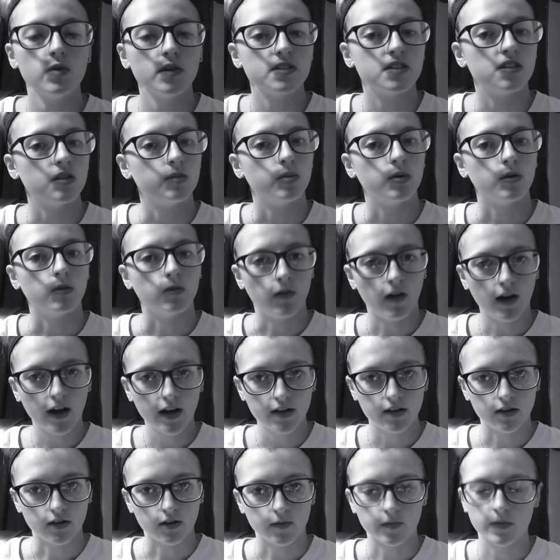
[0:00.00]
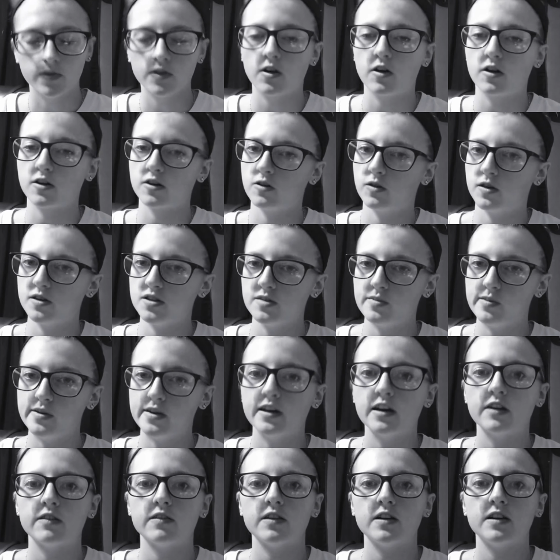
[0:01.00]
the provider are going to be
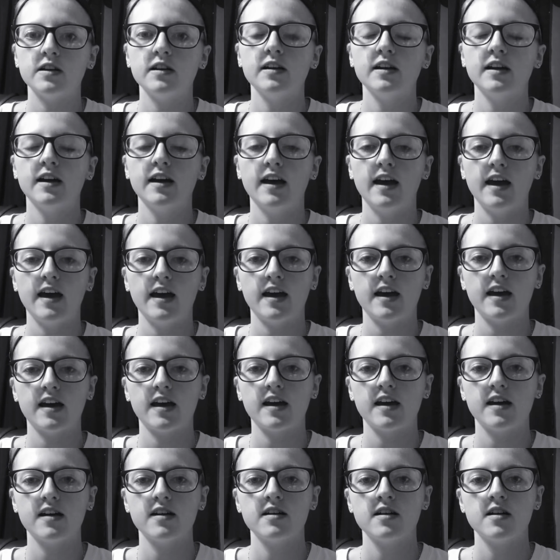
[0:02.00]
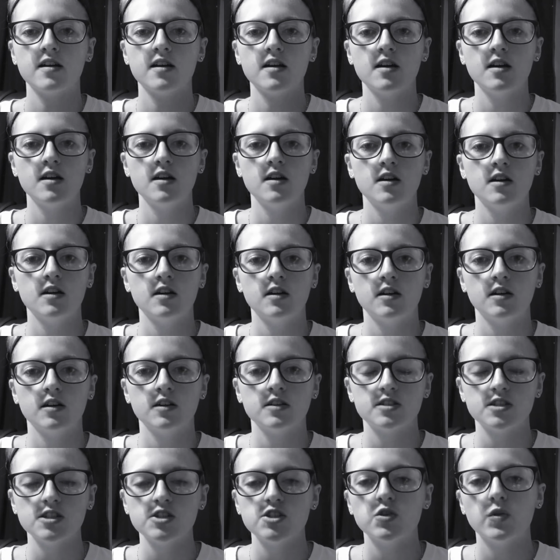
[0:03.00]
given a
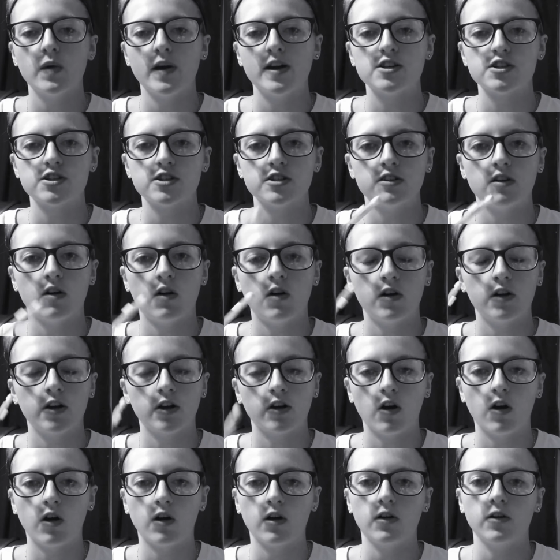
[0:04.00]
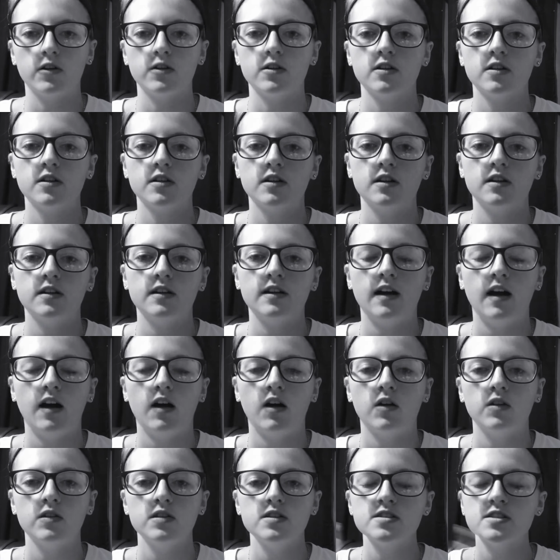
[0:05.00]
situation on a card.
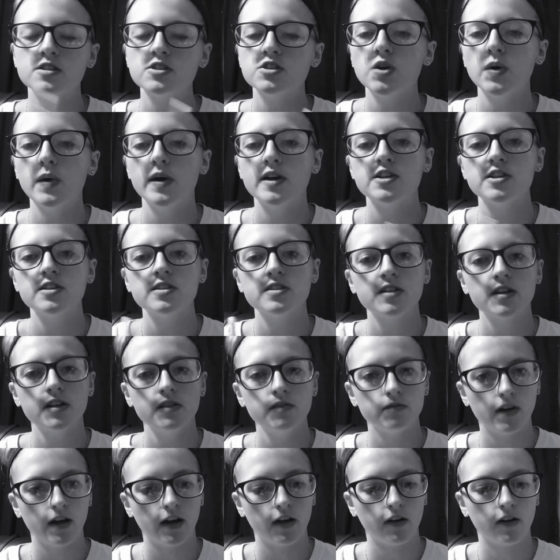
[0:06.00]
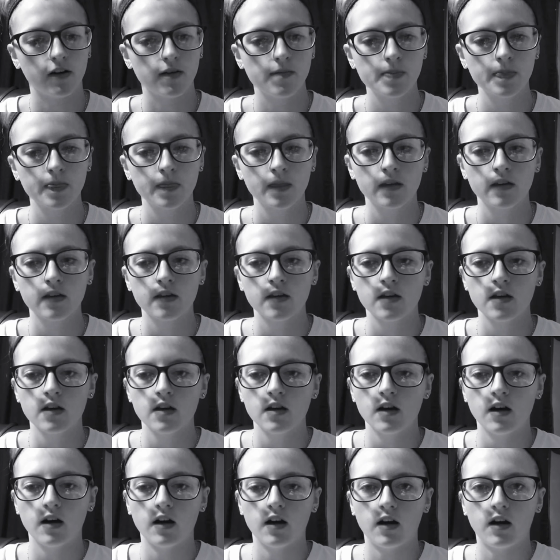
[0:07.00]
Now, these situations can vary.
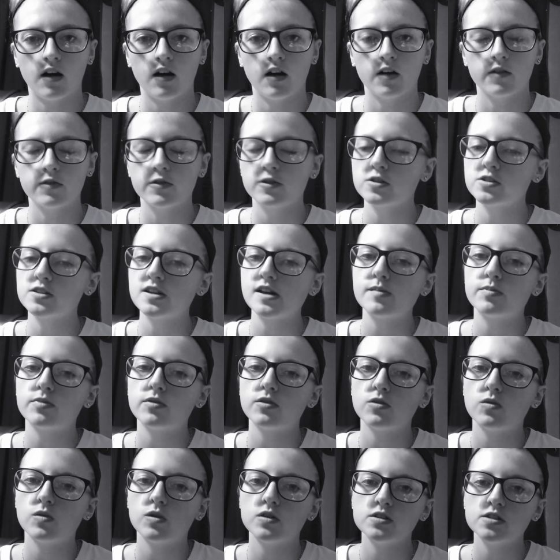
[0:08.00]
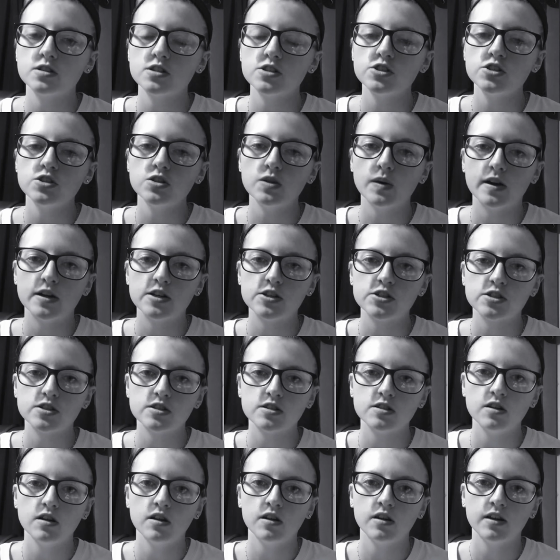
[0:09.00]
For example, one
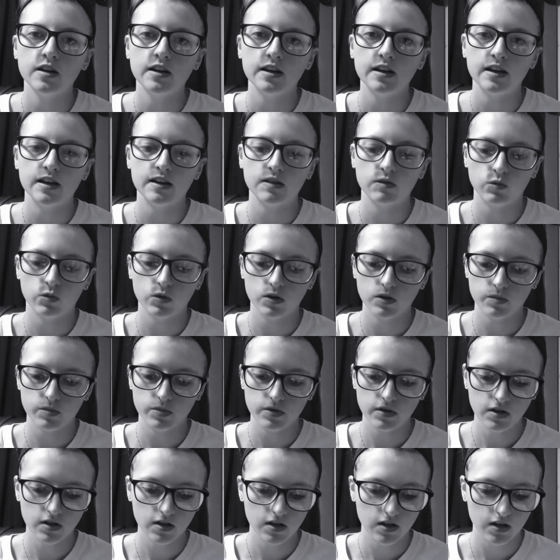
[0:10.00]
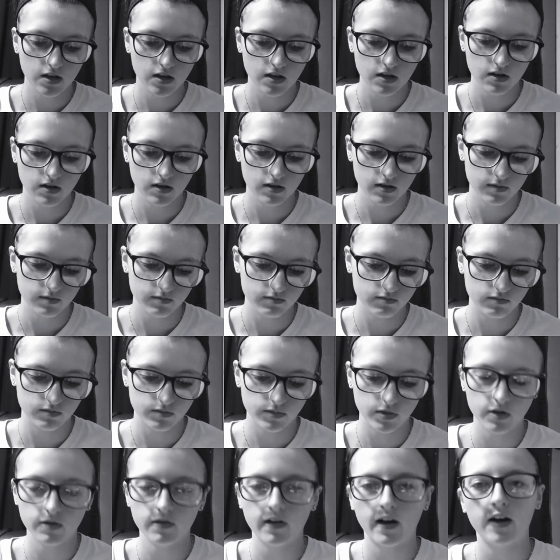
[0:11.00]
situation would be
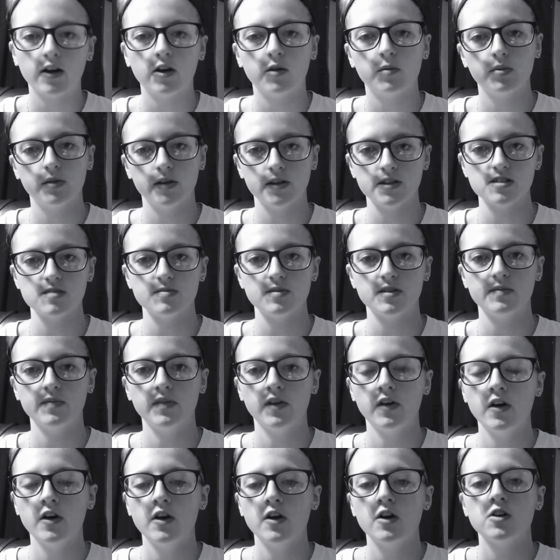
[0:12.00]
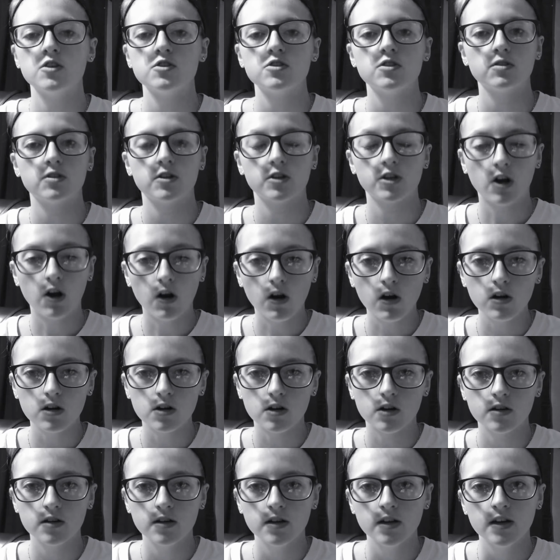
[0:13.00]
provider placement. So the
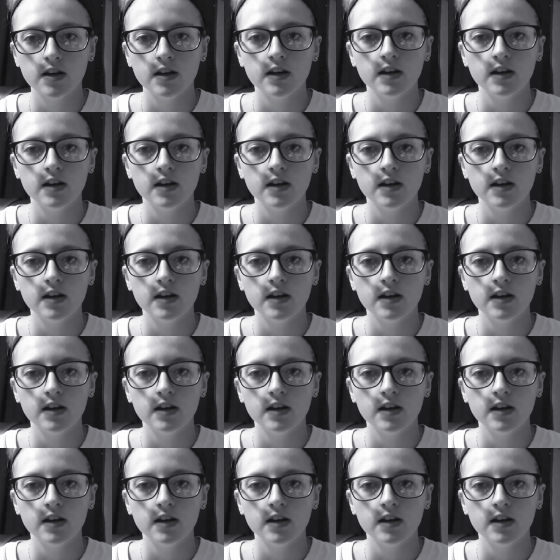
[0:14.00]
card